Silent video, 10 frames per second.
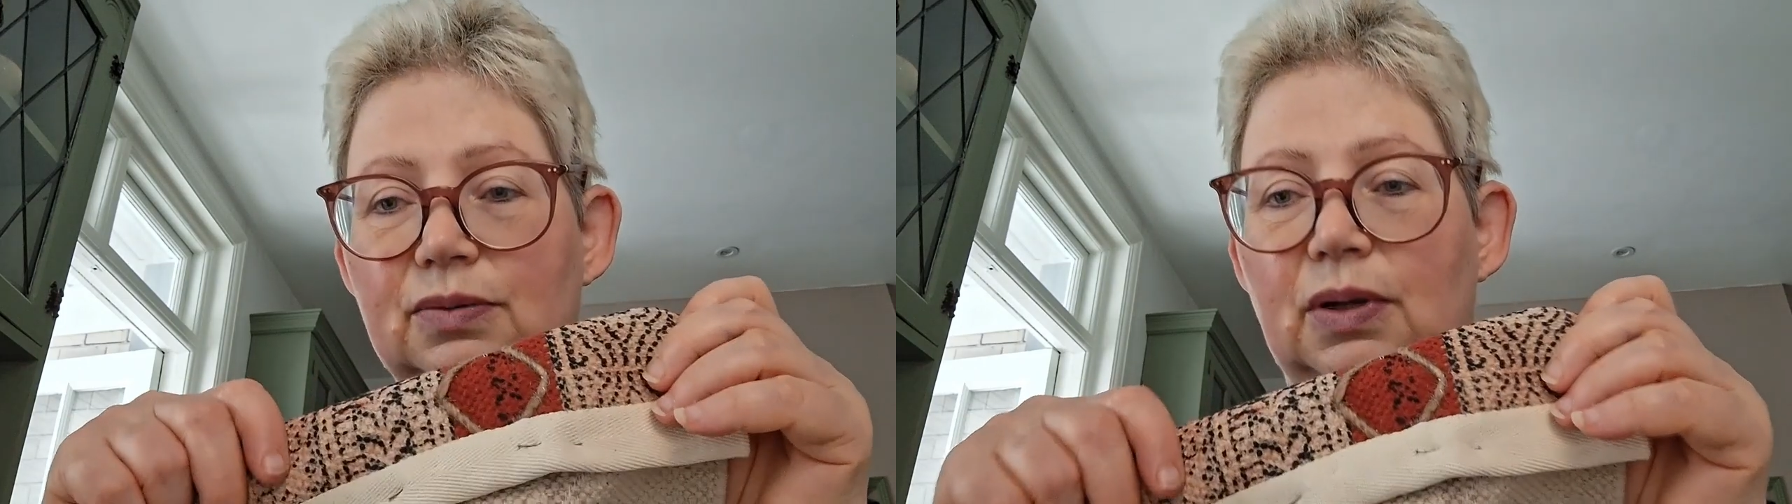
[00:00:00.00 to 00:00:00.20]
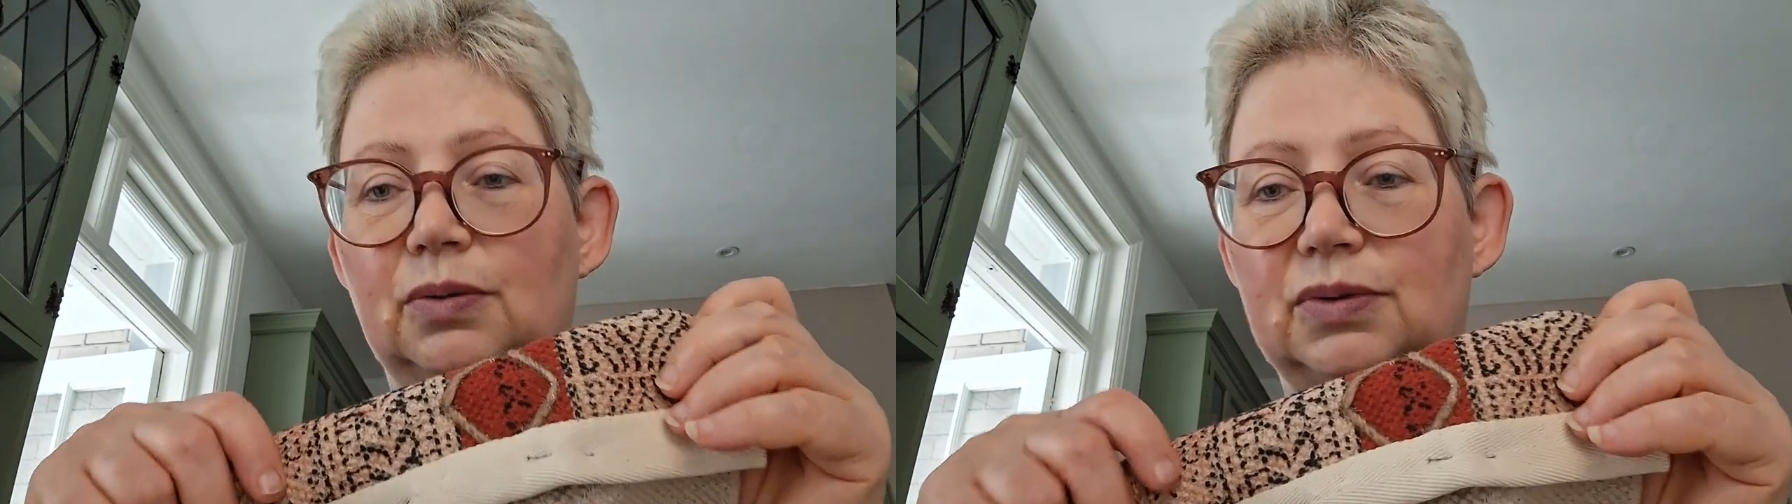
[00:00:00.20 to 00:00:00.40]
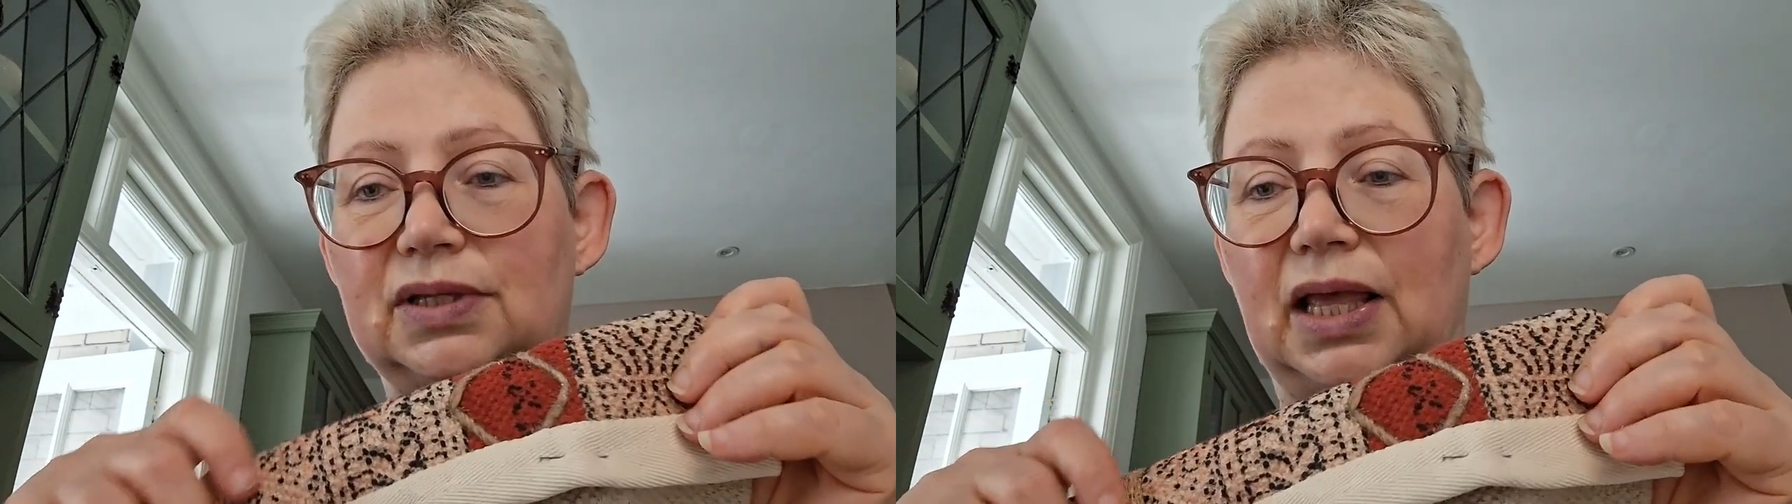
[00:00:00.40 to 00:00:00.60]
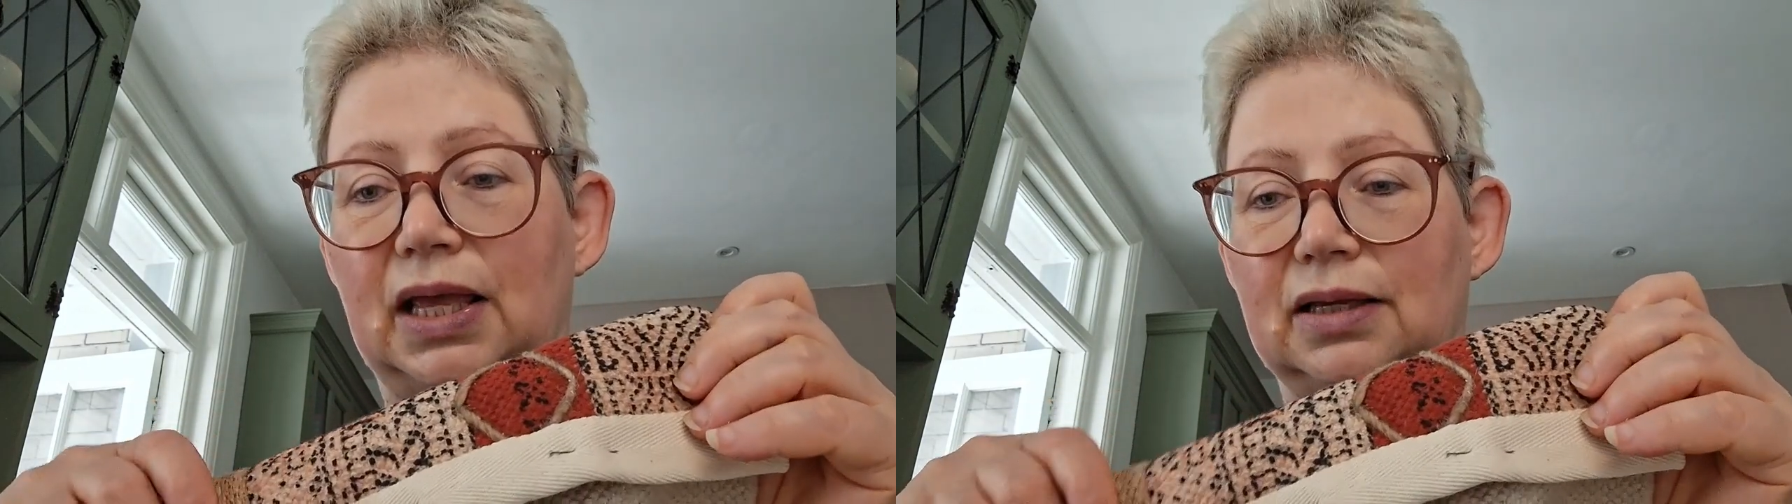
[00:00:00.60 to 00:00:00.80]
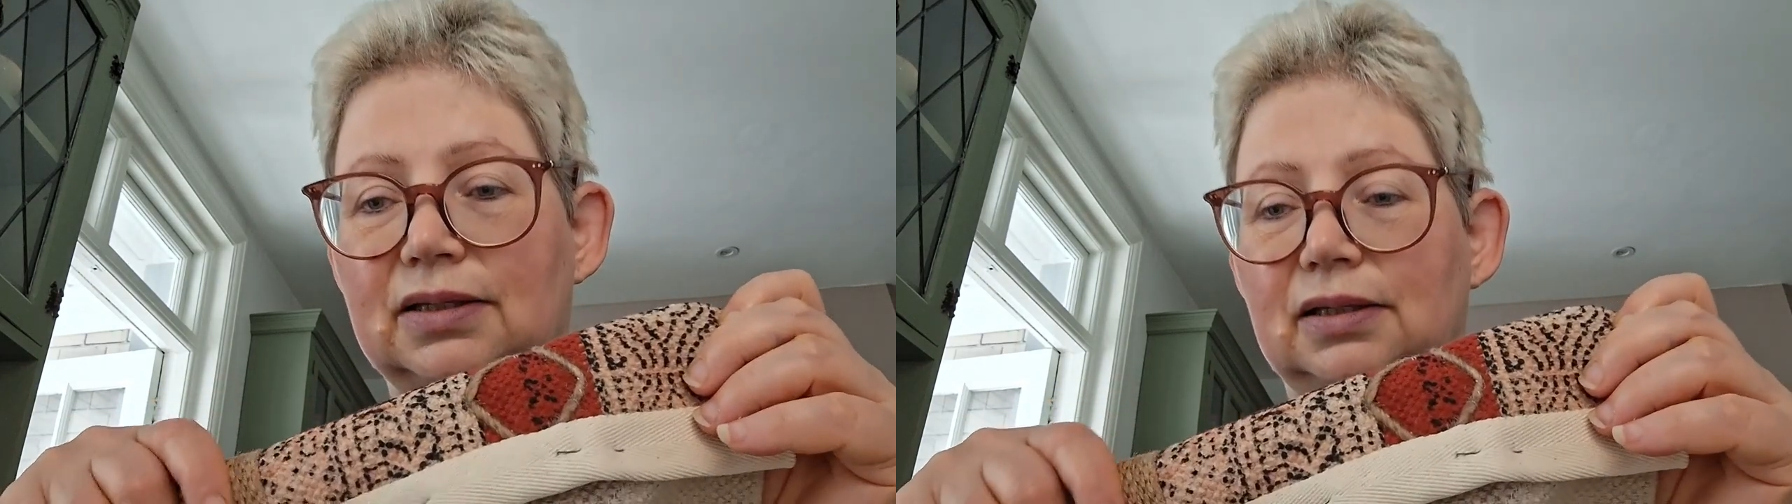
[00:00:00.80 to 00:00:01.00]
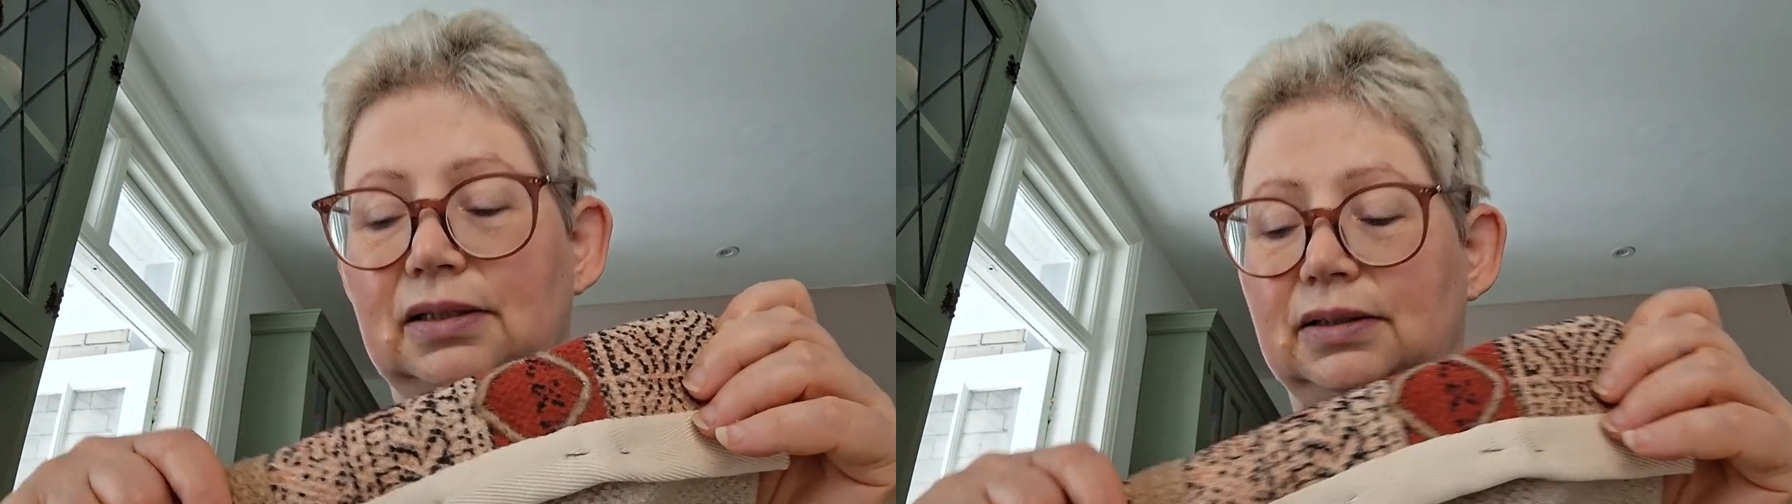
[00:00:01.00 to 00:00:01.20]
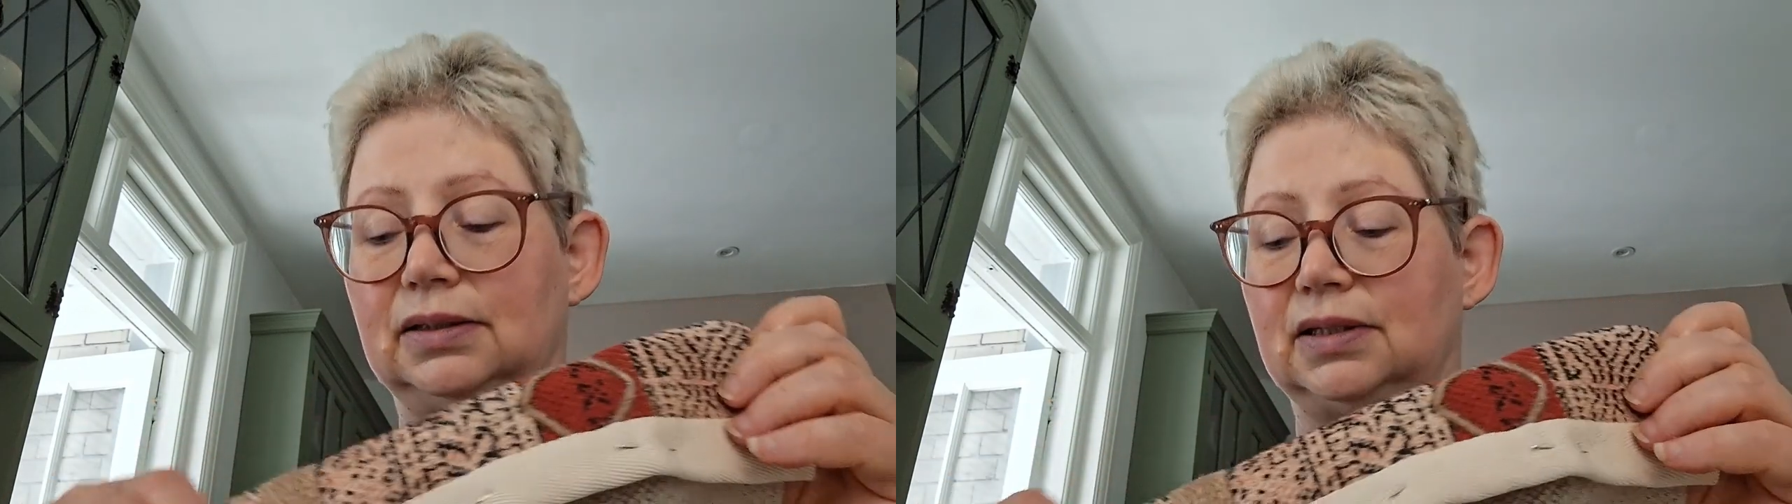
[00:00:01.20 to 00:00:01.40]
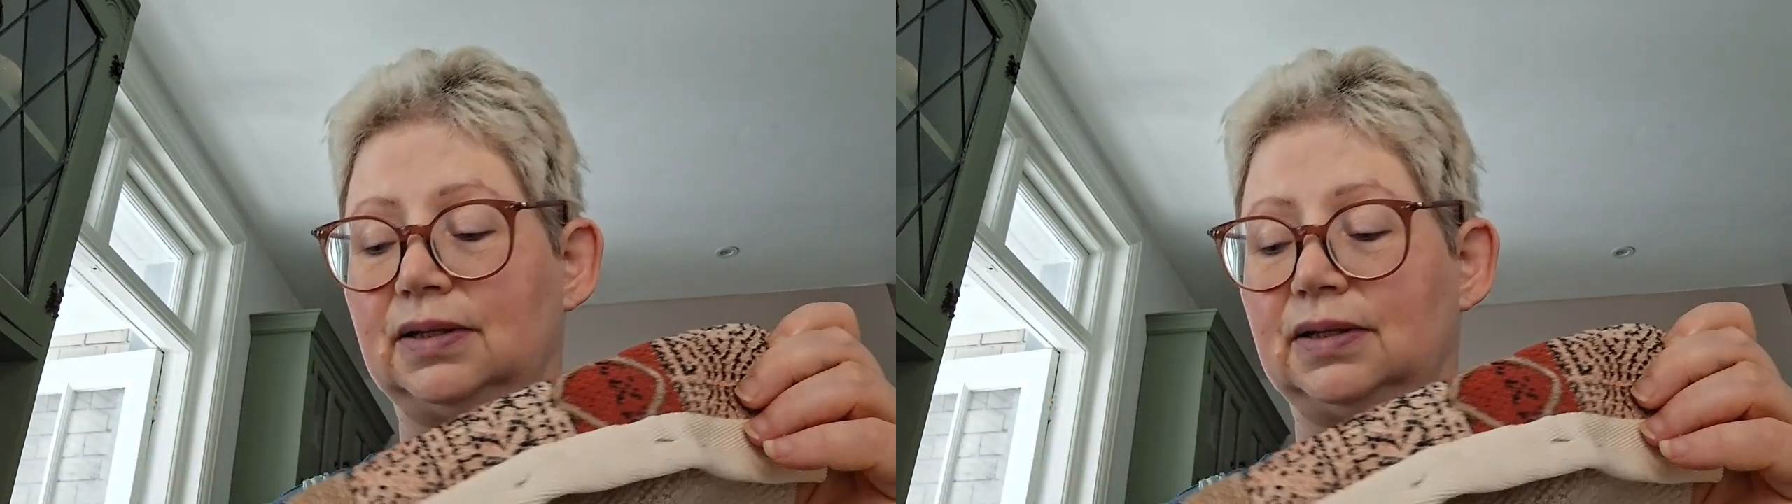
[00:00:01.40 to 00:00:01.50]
well was excellent.